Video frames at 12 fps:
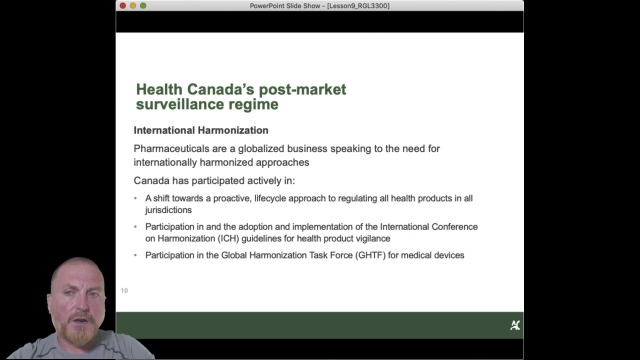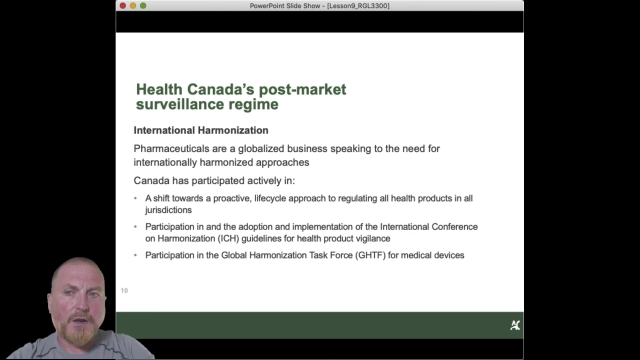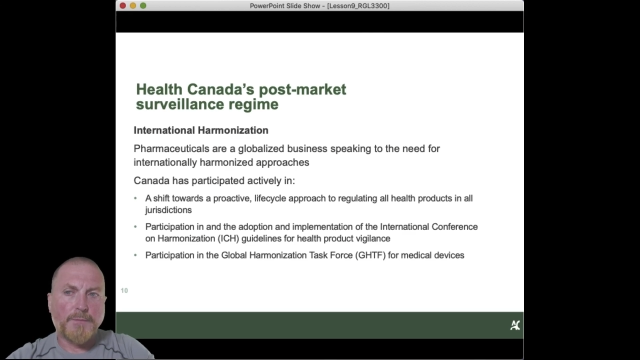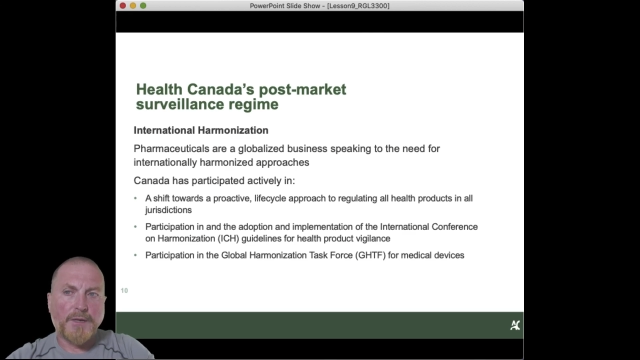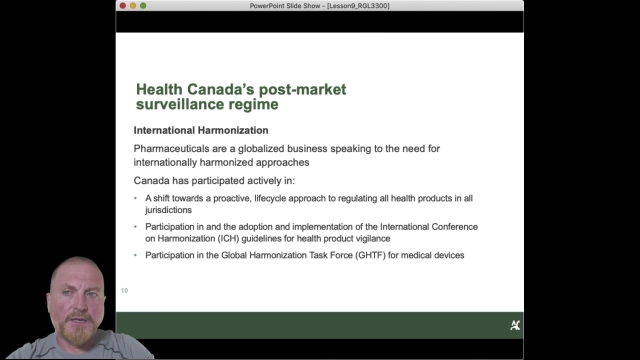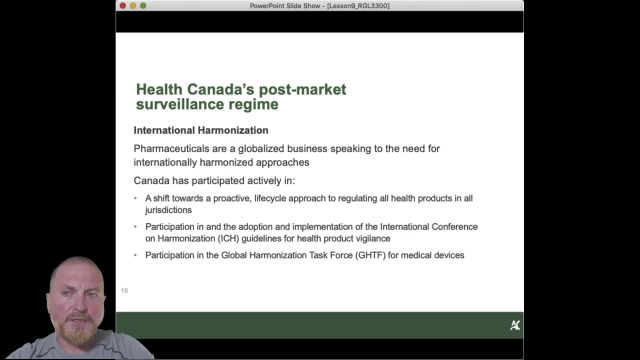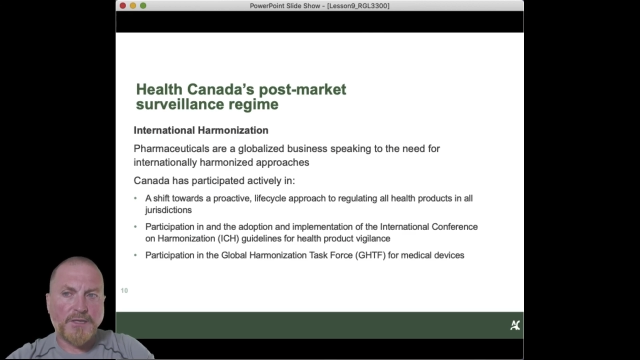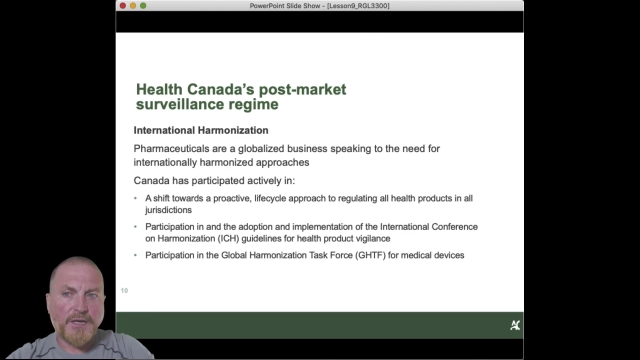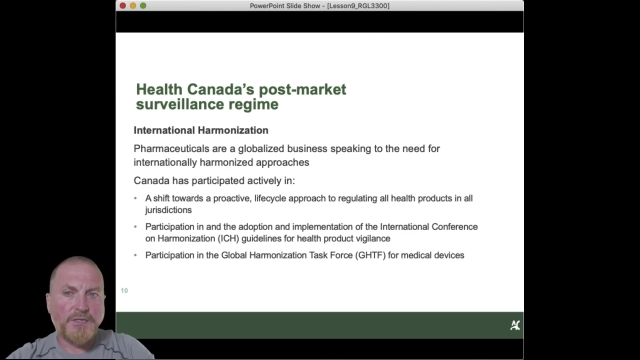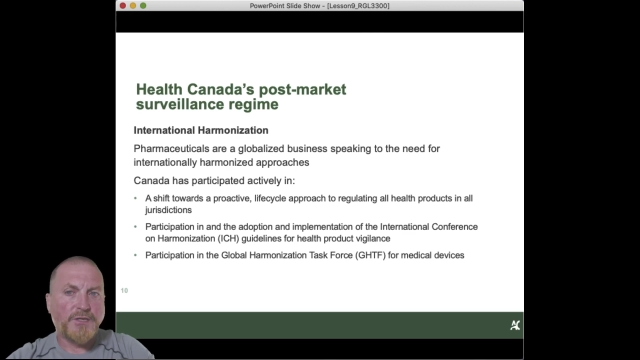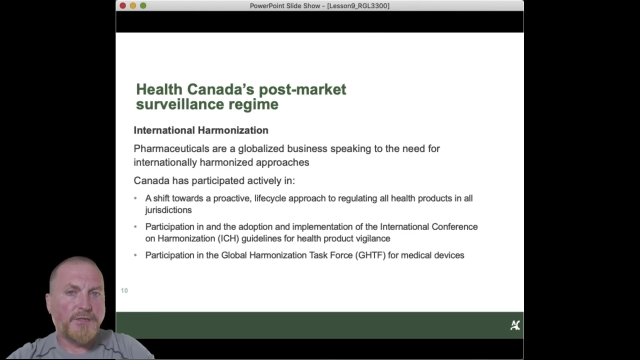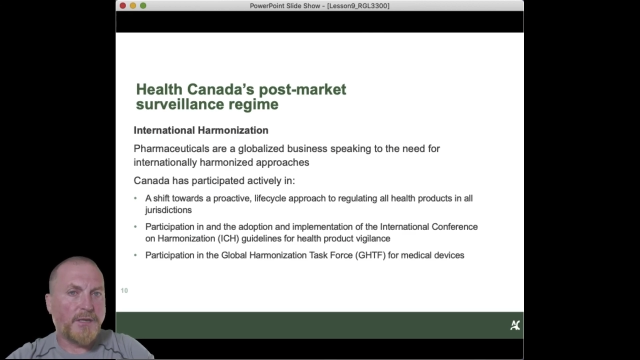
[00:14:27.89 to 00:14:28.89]

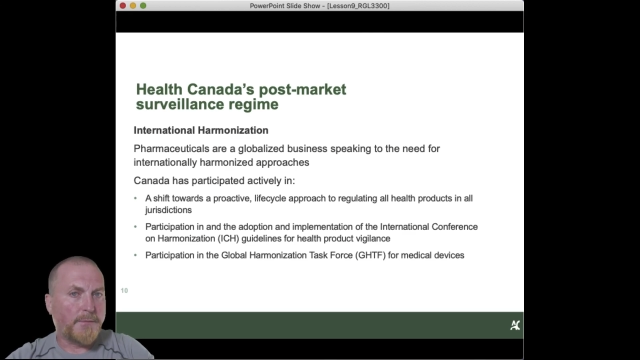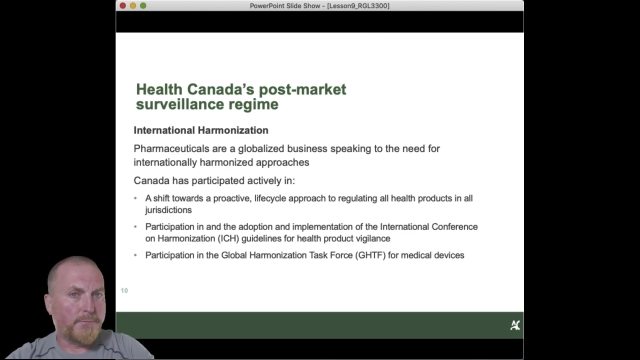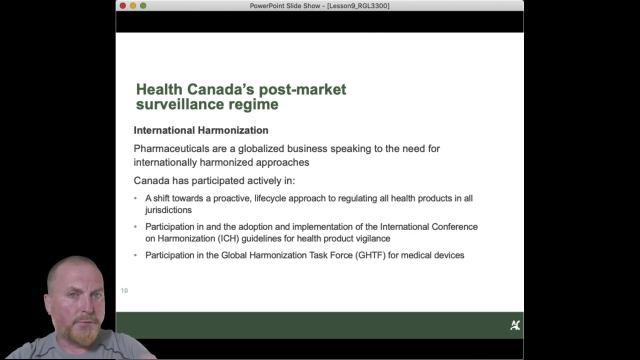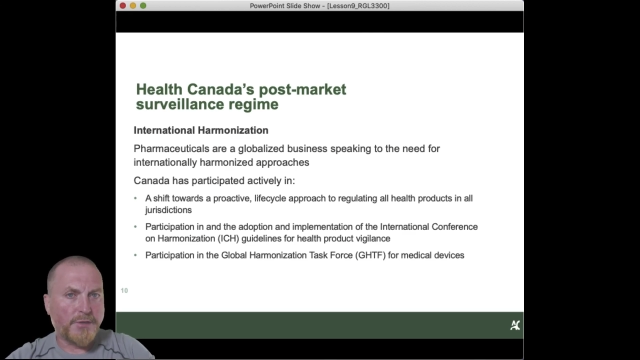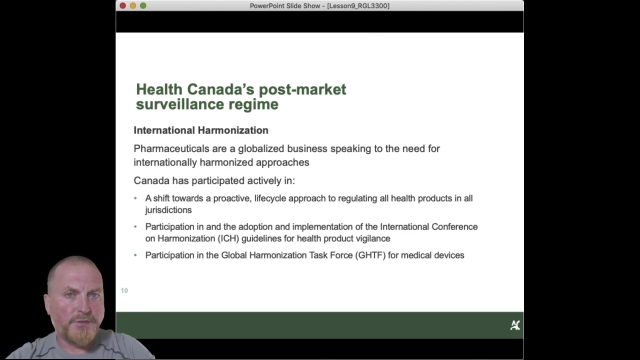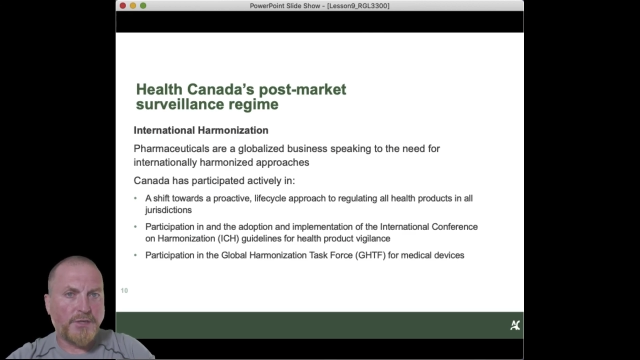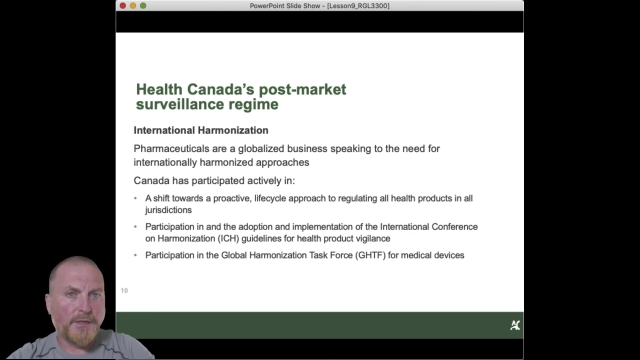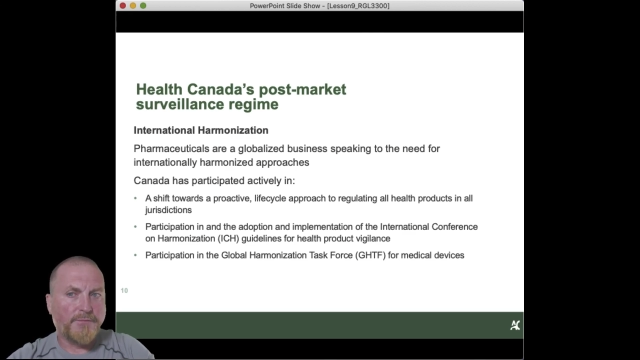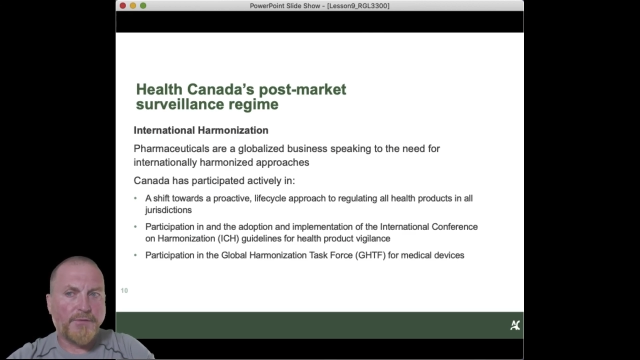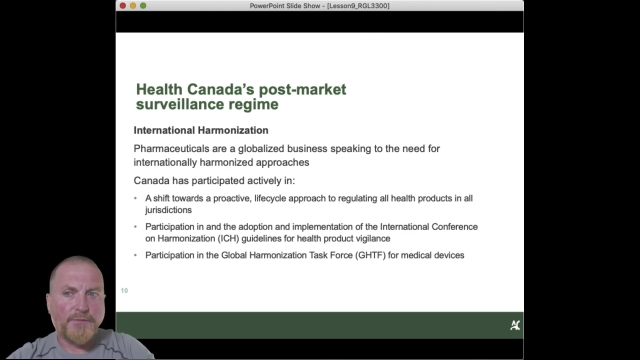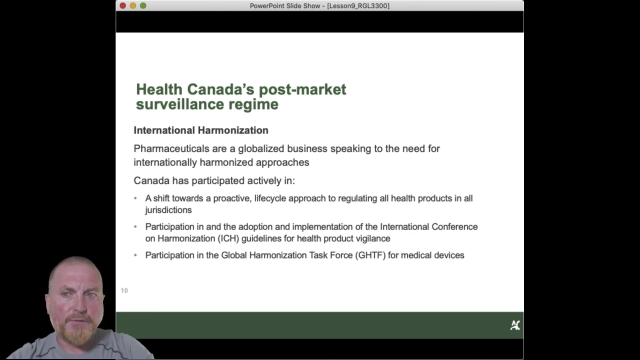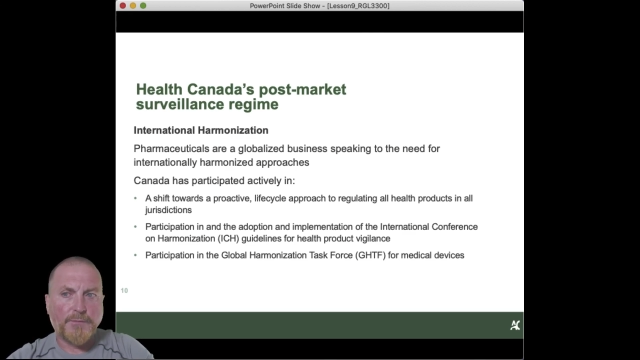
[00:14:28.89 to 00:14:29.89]
harmonization and bridging
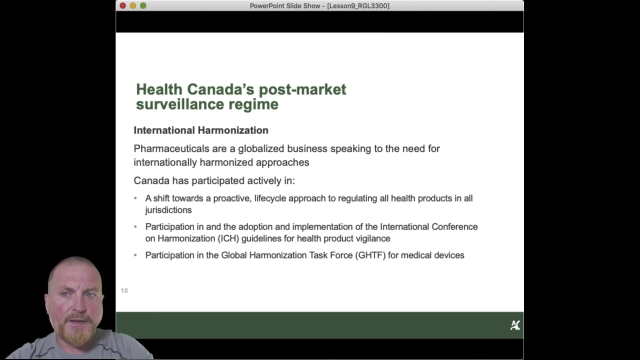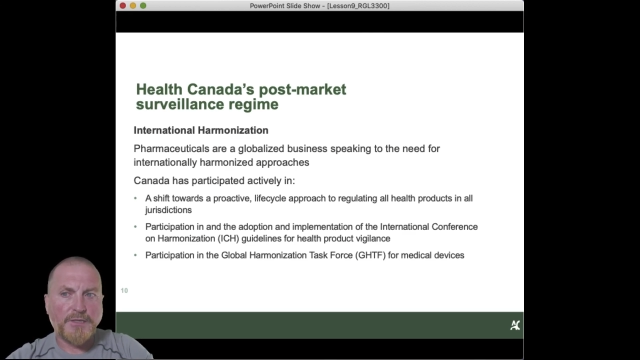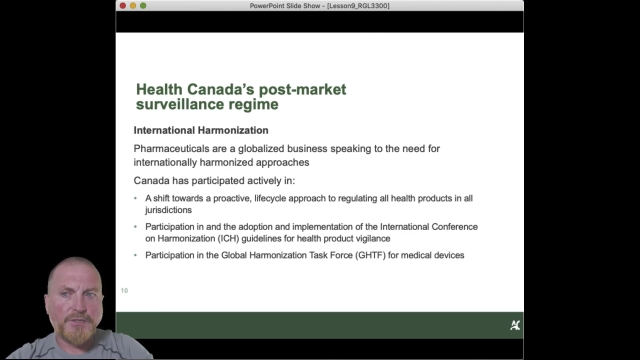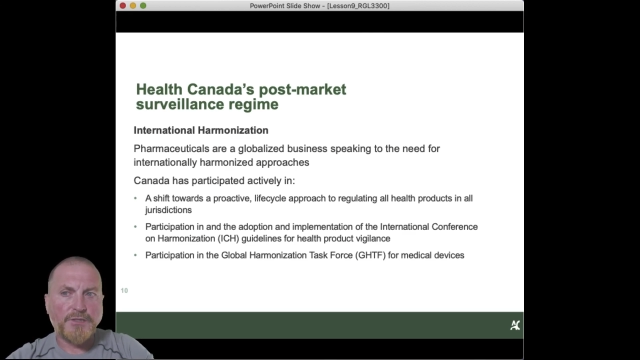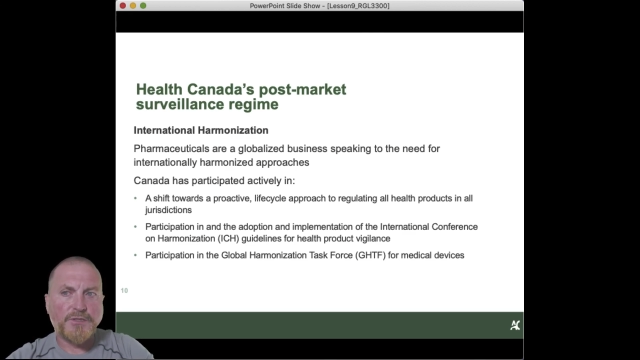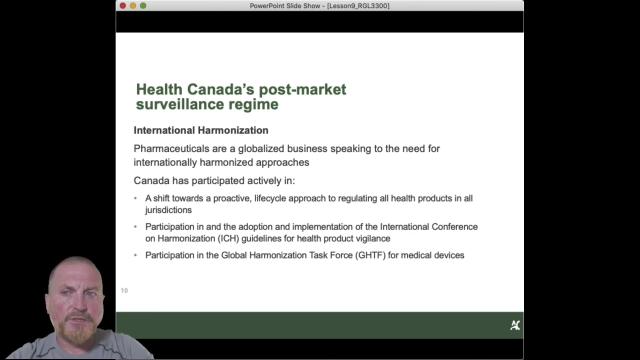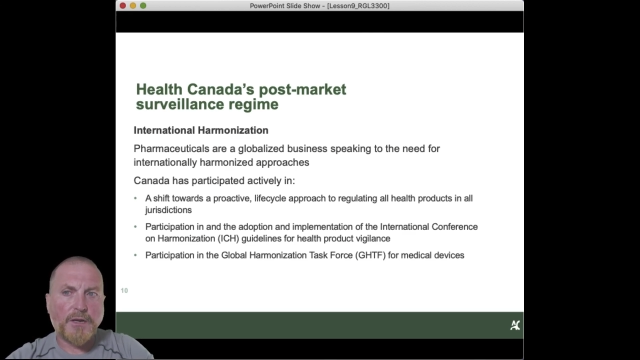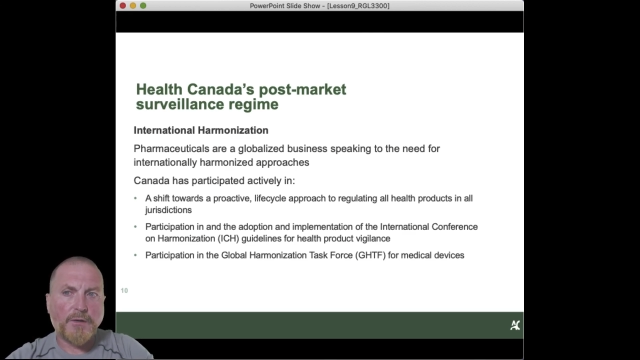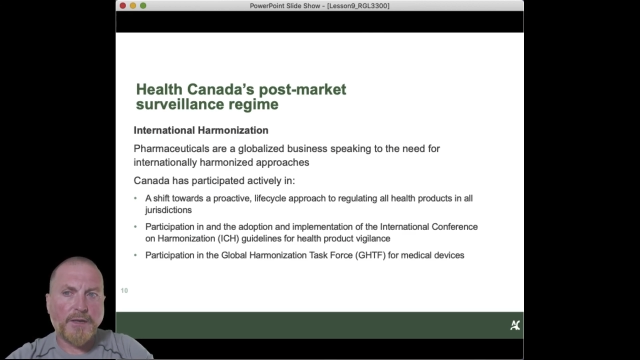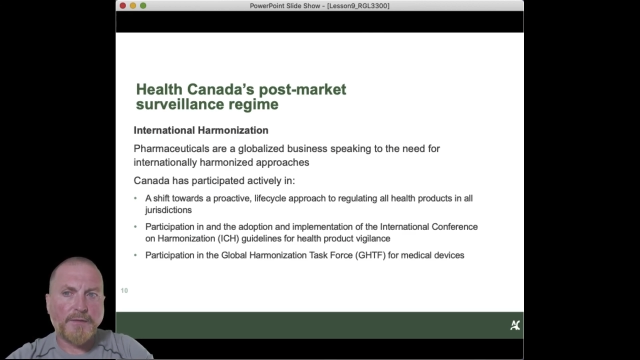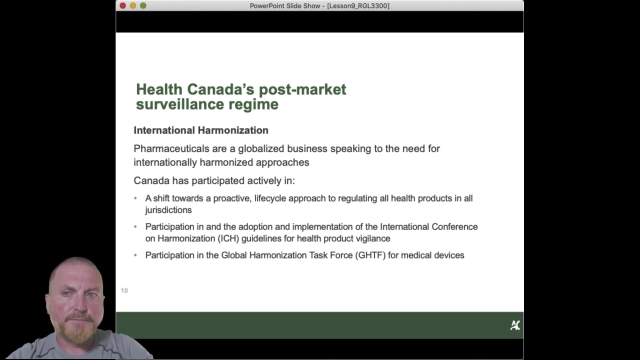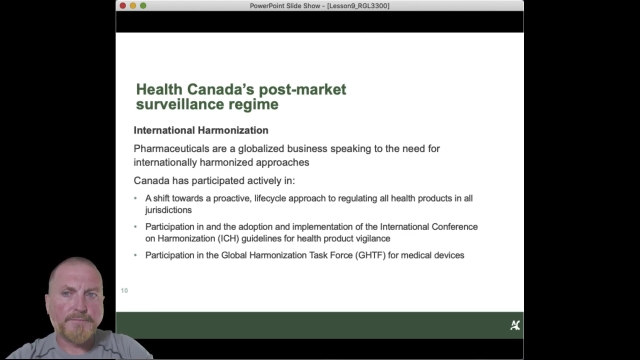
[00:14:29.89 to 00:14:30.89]
of information
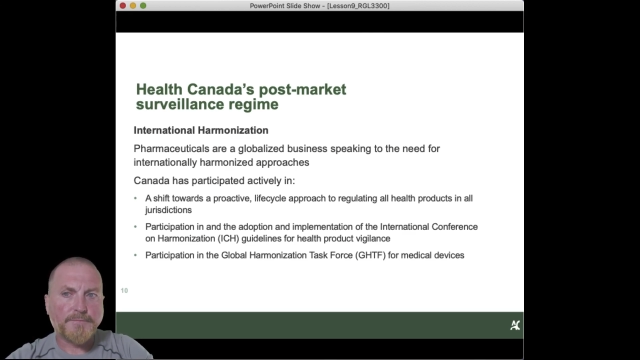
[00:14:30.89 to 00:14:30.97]
sharing,